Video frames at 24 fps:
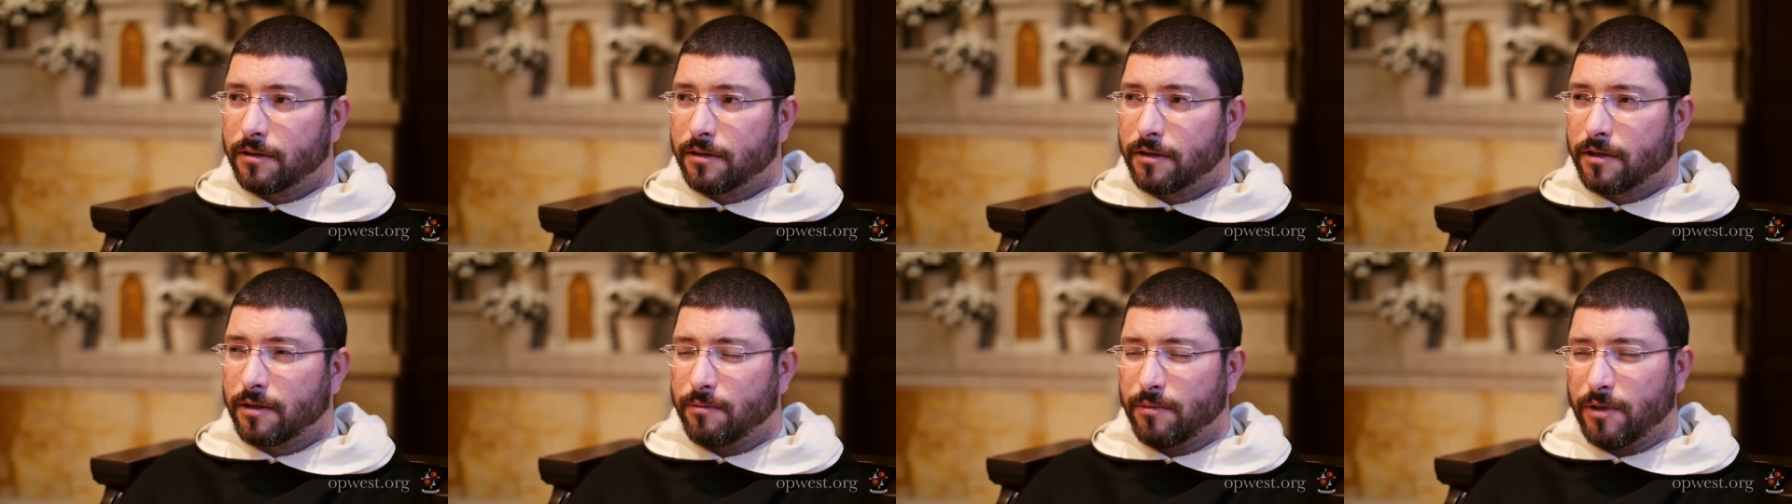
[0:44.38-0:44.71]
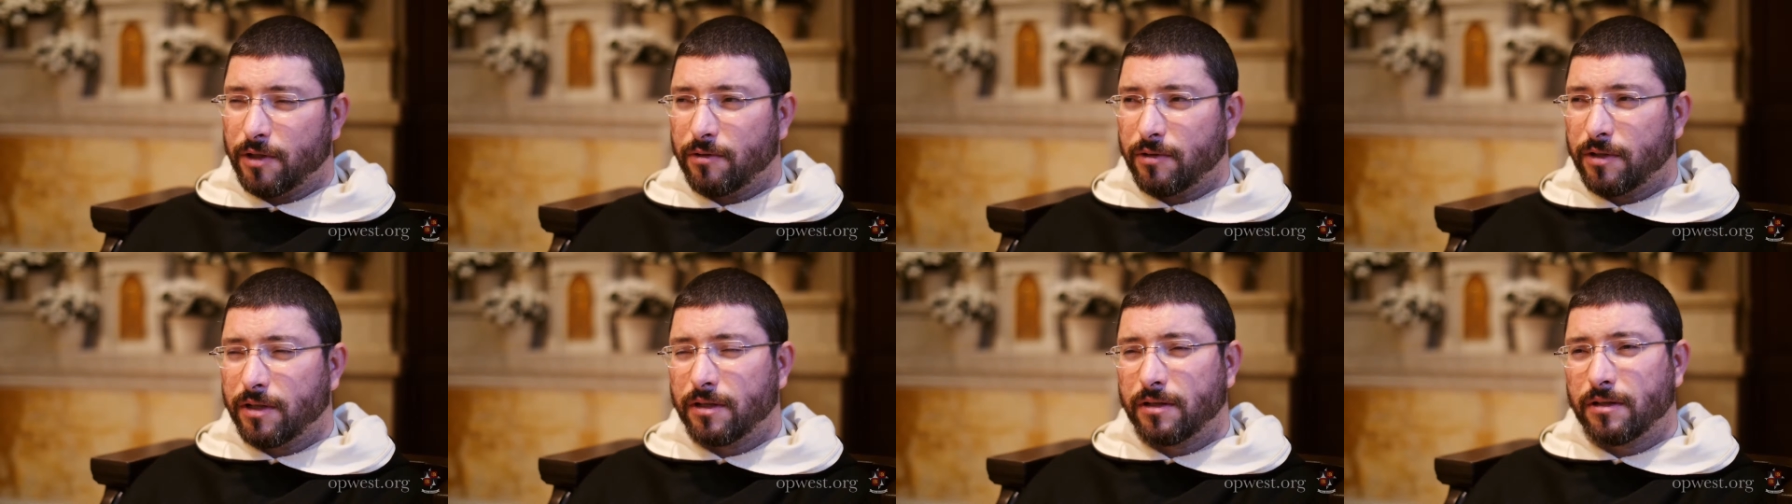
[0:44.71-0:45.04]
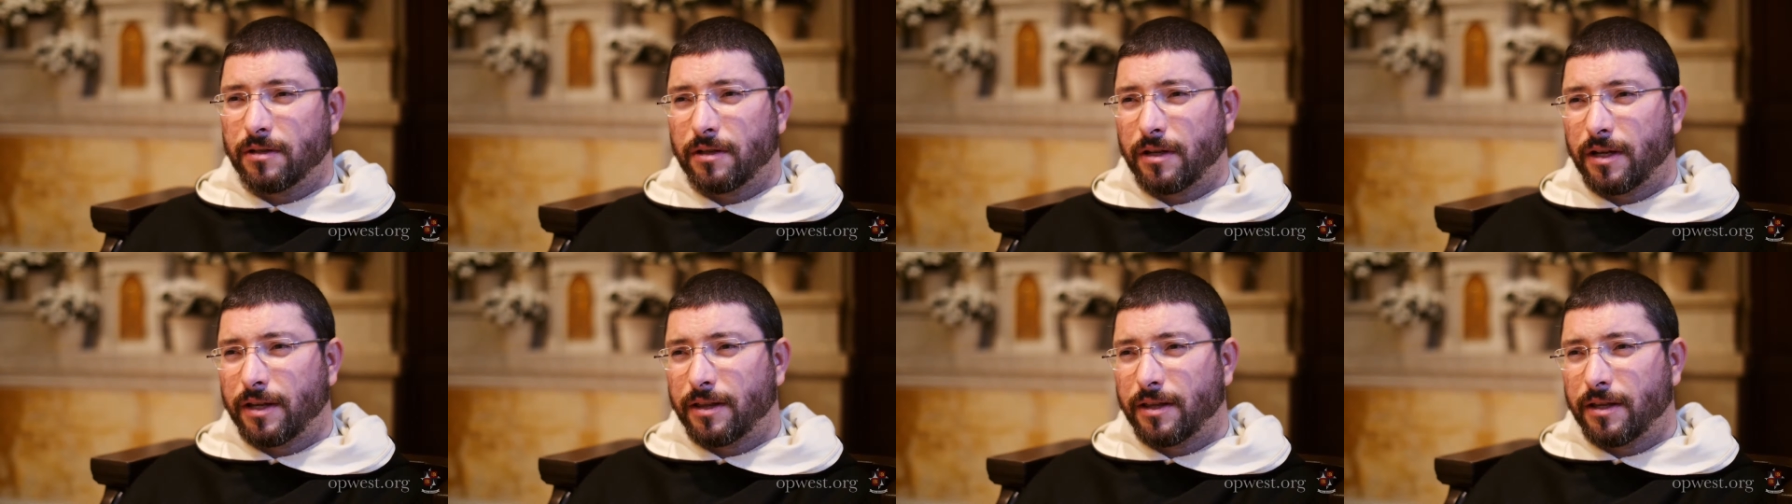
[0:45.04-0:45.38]

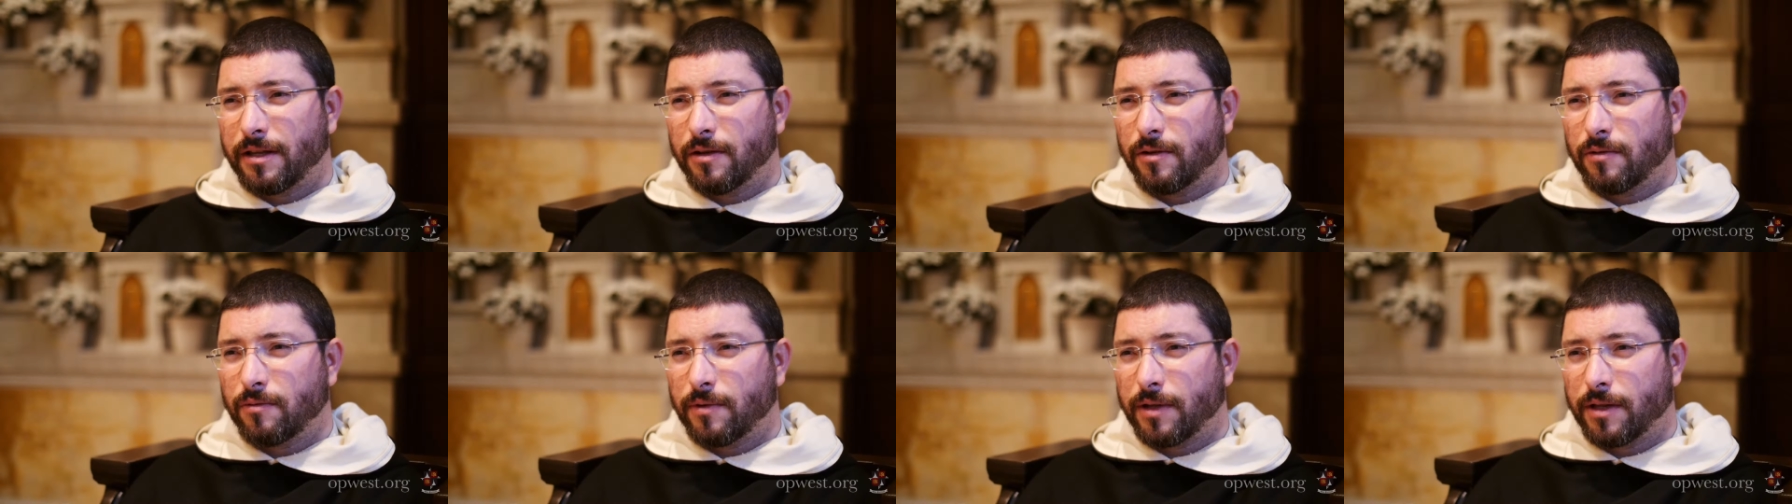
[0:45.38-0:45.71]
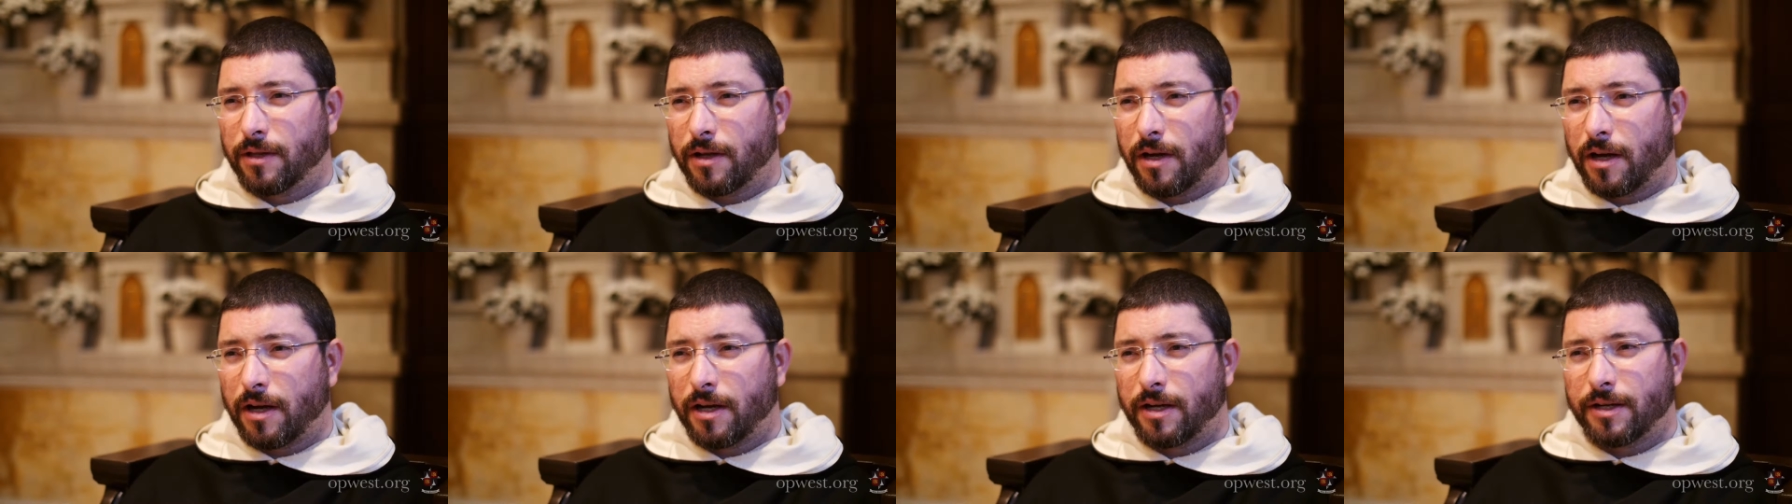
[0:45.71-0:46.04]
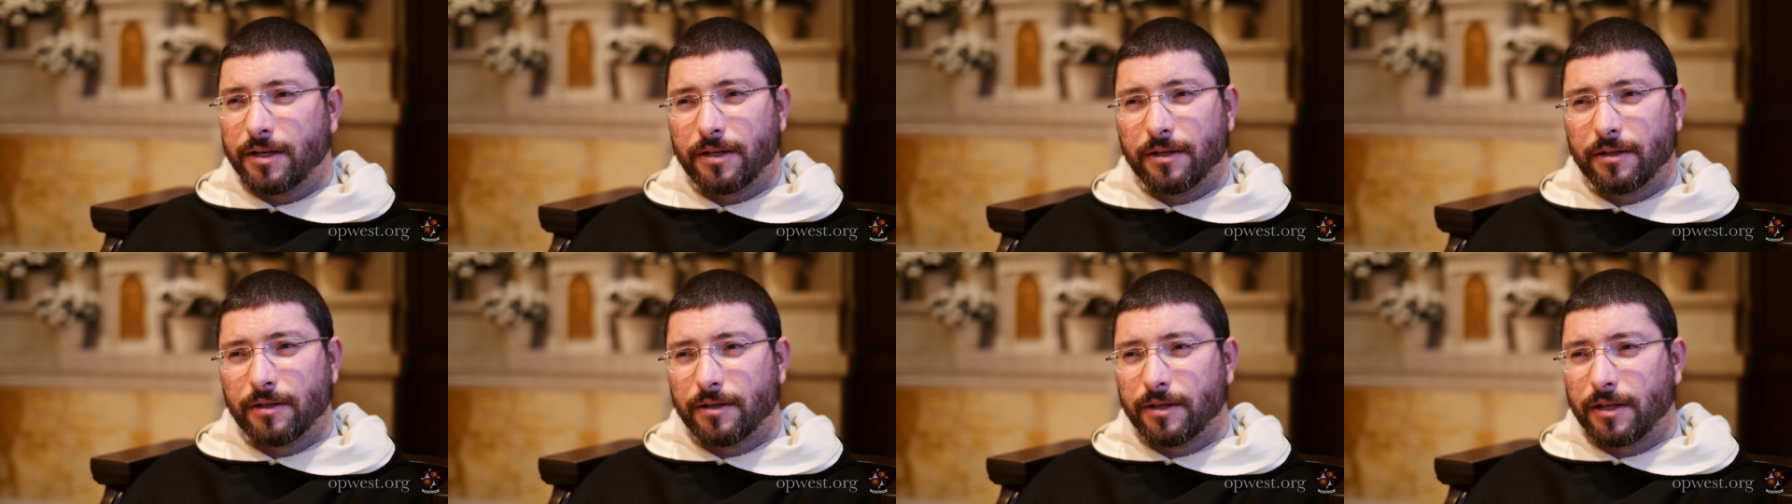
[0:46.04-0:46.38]
communion, I think, with God